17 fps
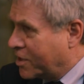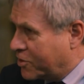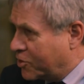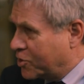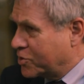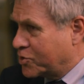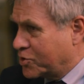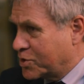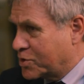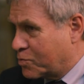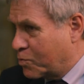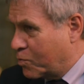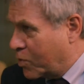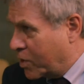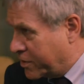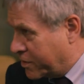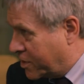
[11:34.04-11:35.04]
Not just
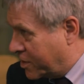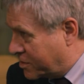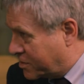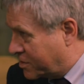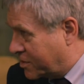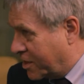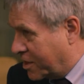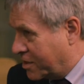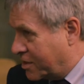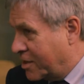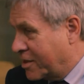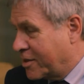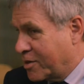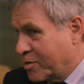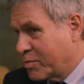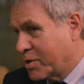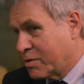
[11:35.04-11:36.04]
what they say,
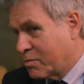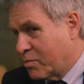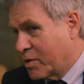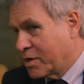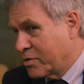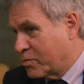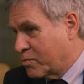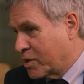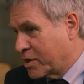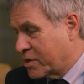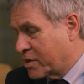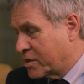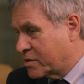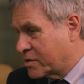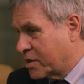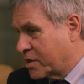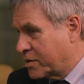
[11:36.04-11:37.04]
but whether what they
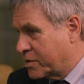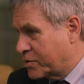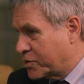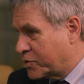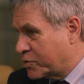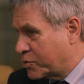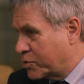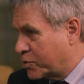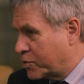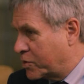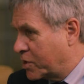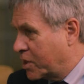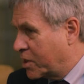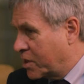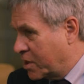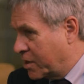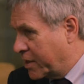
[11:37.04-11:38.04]
say is true.
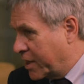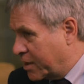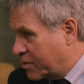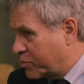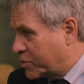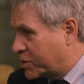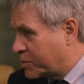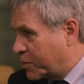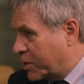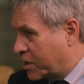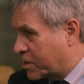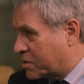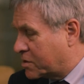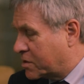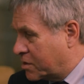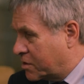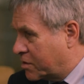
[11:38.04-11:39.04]
In that
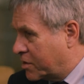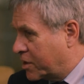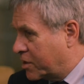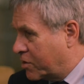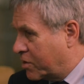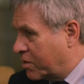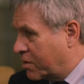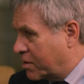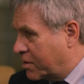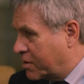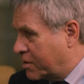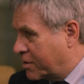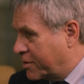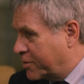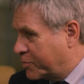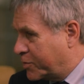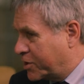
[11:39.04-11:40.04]
respect, they are
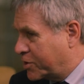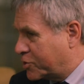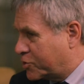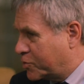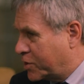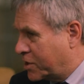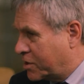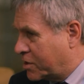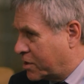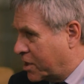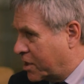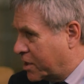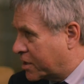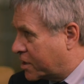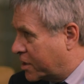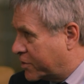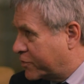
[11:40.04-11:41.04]
being treated
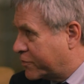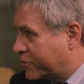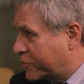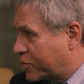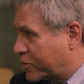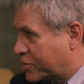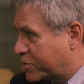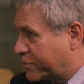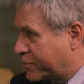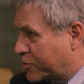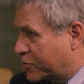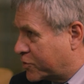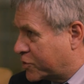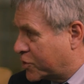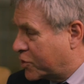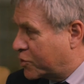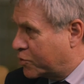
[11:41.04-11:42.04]
like other
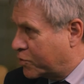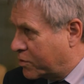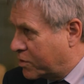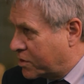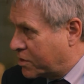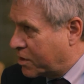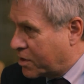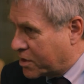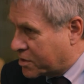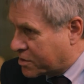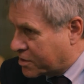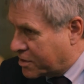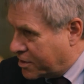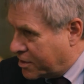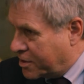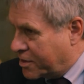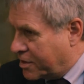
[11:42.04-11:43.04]
philosophers who are not
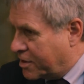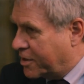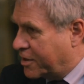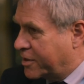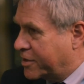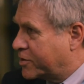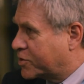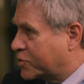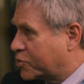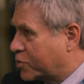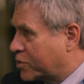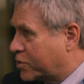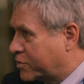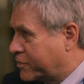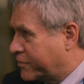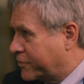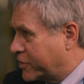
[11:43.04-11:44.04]

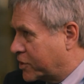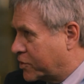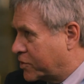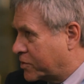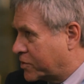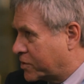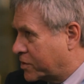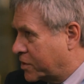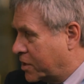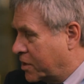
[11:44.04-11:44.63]
historical figures.